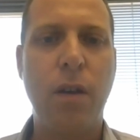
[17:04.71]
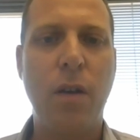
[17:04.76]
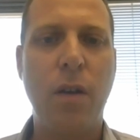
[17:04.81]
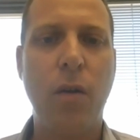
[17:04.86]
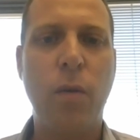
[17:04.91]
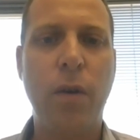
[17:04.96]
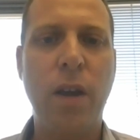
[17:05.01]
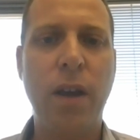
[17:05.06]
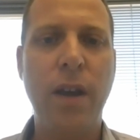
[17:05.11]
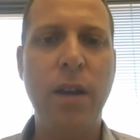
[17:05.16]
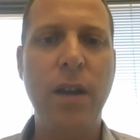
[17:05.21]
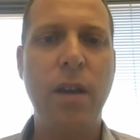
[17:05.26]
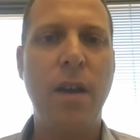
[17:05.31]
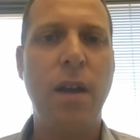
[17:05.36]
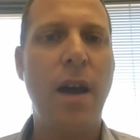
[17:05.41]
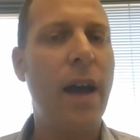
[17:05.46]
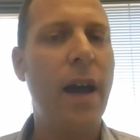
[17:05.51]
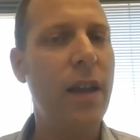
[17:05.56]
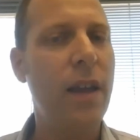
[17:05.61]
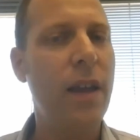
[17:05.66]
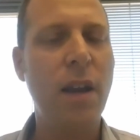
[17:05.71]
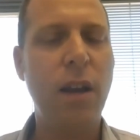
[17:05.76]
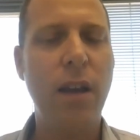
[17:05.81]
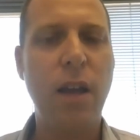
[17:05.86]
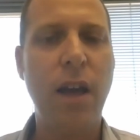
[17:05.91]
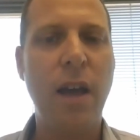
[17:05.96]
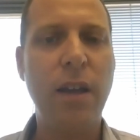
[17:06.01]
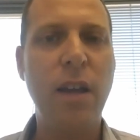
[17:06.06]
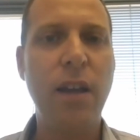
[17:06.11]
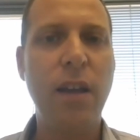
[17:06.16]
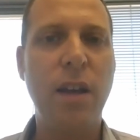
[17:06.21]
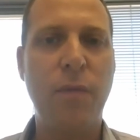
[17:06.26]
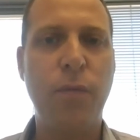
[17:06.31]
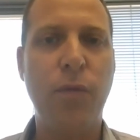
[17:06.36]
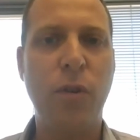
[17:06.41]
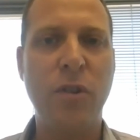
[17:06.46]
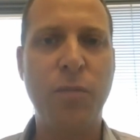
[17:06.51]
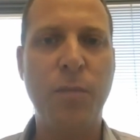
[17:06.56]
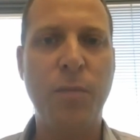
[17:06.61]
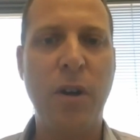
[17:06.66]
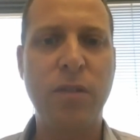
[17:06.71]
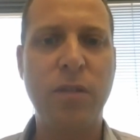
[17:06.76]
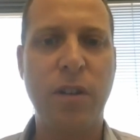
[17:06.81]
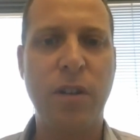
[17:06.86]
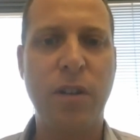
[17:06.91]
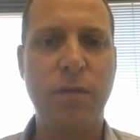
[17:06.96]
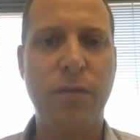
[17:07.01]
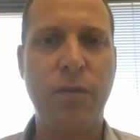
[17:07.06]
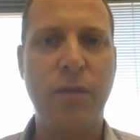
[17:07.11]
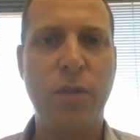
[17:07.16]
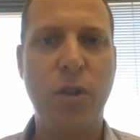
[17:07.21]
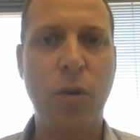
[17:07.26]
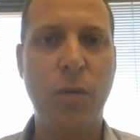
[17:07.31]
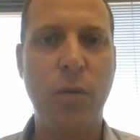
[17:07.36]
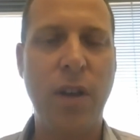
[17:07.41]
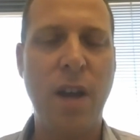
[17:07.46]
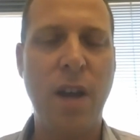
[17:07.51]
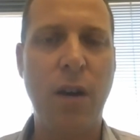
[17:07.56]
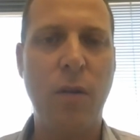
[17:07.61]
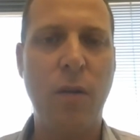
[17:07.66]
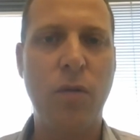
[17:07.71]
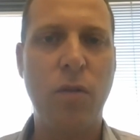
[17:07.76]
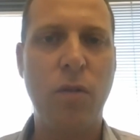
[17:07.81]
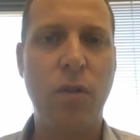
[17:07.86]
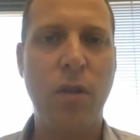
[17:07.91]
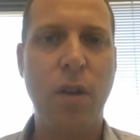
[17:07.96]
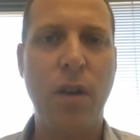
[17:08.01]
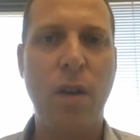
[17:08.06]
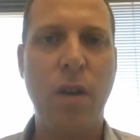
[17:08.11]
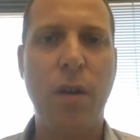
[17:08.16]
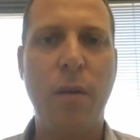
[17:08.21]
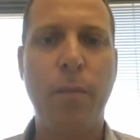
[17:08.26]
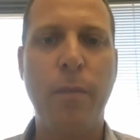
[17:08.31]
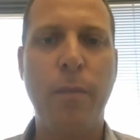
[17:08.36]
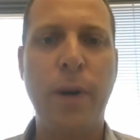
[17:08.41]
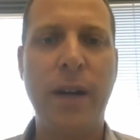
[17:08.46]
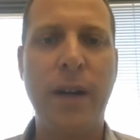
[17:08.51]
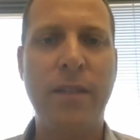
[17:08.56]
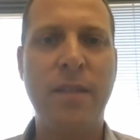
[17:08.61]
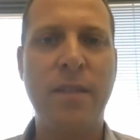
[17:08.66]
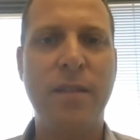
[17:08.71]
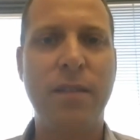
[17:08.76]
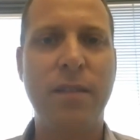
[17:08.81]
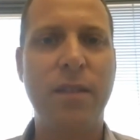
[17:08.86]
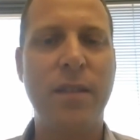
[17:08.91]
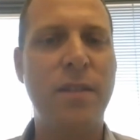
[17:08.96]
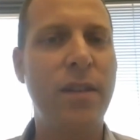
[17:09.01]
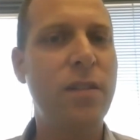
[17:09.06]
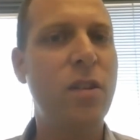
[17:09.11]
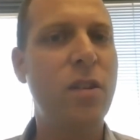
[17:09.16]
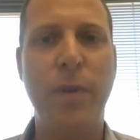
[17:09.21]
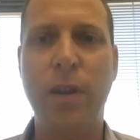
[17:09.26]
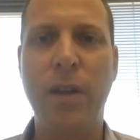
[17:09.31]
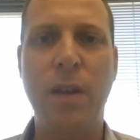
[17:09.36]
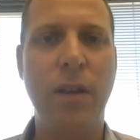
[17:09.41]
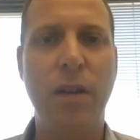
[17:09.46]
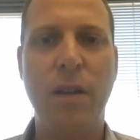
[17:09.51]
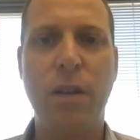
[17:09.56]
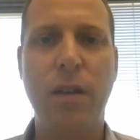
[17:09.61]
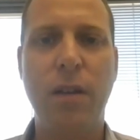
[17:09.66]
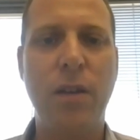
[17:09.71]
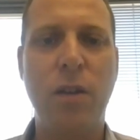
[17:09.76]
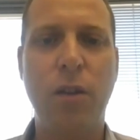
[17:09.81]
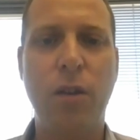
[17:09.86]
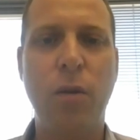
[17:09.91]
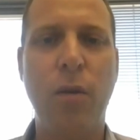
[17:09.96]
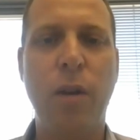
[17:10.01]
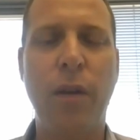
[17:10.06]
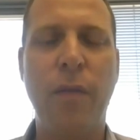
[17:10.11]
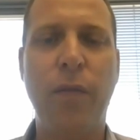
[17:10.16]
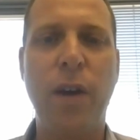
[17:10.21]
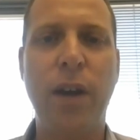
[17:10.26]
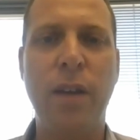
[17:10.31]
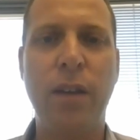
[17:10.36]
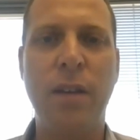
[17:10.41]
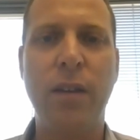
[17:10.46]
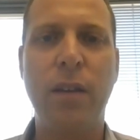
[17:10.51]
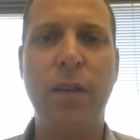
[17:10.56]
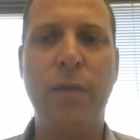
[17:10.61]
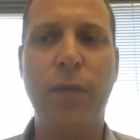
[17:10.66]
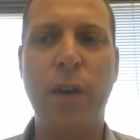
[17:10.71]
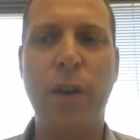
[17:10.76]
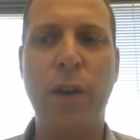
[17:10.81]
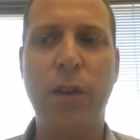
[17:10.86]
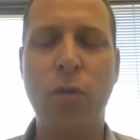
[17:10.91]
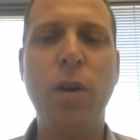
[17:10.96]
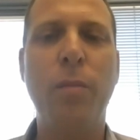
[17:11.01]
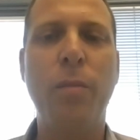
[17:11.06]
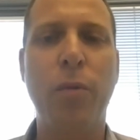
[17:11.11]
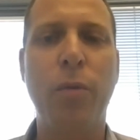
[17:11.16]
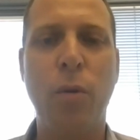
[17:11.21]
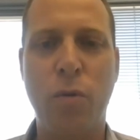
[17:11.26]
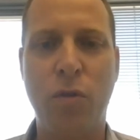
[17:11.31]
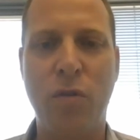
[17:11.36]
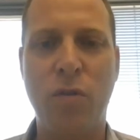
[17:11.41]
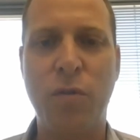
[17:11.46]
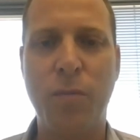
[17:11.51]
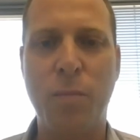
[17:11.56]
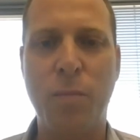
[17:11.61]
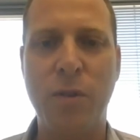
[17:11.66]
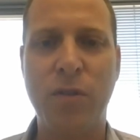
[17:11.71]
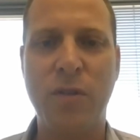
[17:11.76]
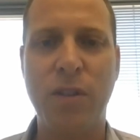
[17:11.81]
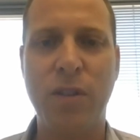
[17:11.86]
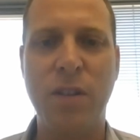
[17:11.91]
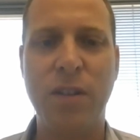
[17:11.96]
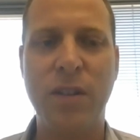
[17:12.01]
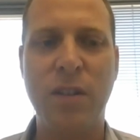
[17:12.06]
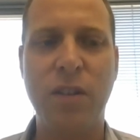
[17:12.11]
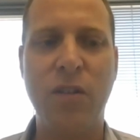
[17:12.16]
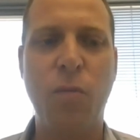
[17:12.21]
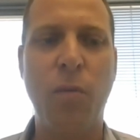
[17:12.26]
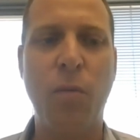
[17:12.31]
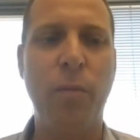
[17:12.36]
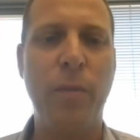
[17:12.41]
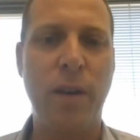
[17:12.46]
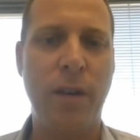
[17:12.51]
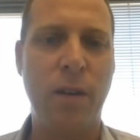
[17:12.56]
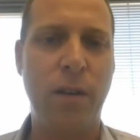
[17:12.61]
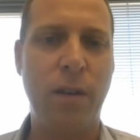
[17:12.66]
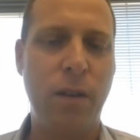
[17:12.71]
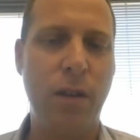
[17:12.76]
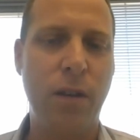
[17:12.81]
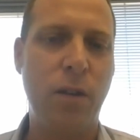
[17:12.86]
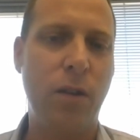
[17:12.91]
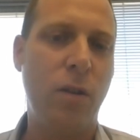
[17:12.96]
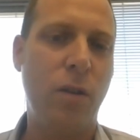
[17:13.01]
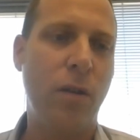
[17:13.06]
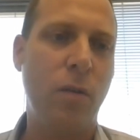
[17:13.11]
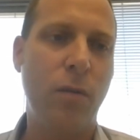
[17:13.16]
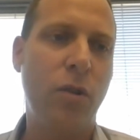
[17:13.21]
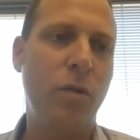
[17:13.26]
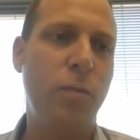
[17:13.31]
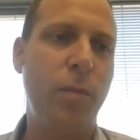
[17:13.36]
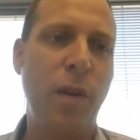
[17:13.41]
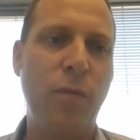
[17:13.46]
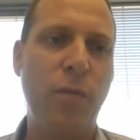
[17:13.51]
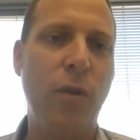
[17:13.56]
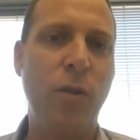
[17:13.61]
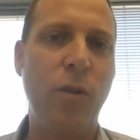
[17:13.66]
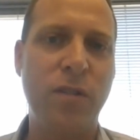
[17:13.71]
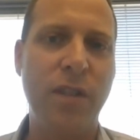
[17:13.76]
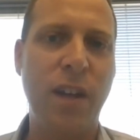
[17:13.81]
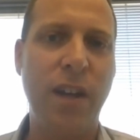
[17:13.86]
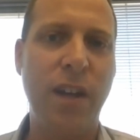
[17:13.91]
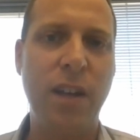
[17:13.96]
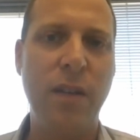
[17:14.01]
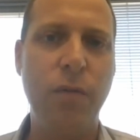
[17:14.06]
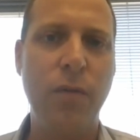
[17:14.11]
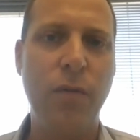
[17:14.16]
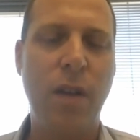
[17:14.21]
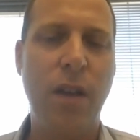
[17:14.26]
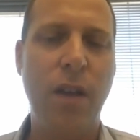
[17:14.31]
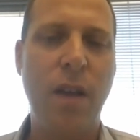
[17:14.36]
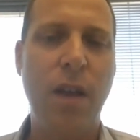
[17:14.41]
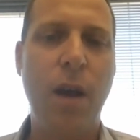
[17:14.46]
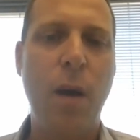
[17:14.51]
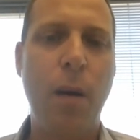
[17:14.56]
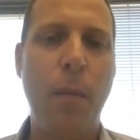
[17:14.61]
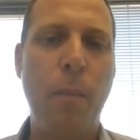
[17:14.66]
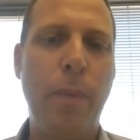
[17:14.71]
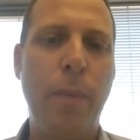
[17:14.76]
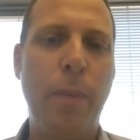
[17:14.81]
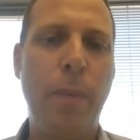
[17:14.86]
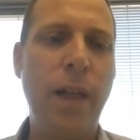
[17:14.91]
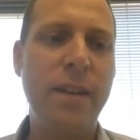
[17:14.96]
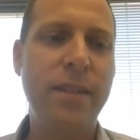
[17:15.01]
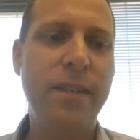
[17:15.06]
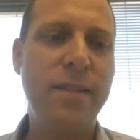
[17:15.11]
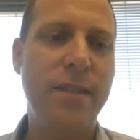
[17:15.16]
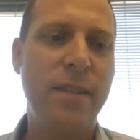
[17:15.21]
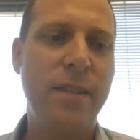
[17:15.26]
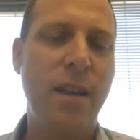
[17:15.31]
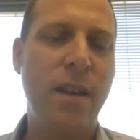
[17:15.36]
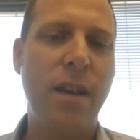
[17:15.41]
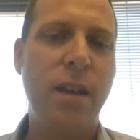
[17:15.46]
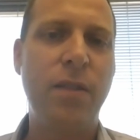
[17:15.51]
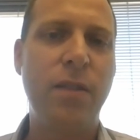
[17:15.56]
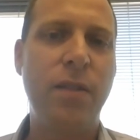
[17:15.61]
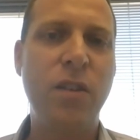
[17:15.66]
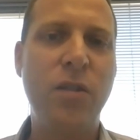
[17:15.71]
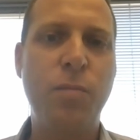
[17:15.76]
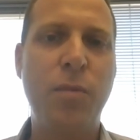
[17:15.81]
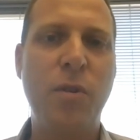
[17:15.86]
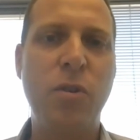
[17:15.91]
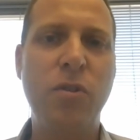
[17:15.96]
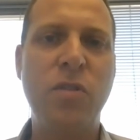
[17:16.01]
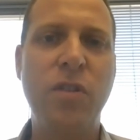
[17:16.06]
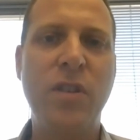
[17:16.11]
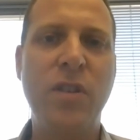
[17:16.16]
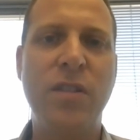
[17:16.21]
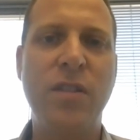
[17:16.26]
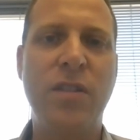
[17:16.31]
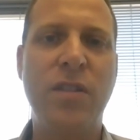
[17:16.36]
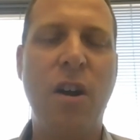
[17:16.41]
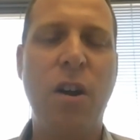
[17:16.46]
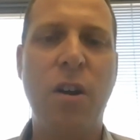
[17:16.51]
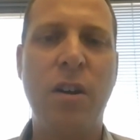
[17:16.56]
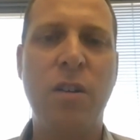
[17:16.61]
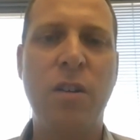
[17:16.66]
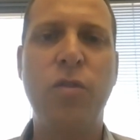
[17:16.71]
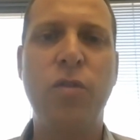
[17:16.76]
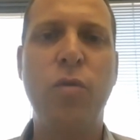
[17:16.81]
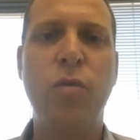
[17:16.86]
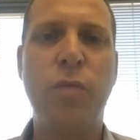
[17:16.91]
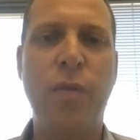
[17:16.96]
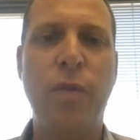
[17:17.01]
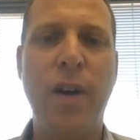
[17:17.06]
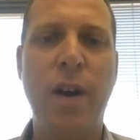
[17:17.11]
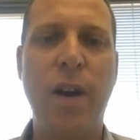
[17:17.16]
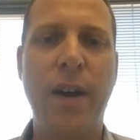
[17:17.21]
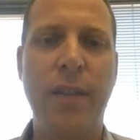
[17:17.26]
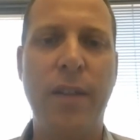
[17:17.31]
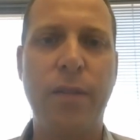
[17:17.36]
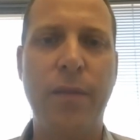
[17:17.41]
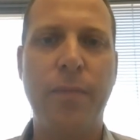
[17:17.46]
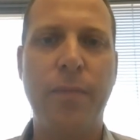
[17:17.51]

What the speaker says: Okay? I can get a false positive, no doubt. But this can be, you know, if I don't approach this person, this will be a, you know, could be a false negative. Plus, this person is hard to find.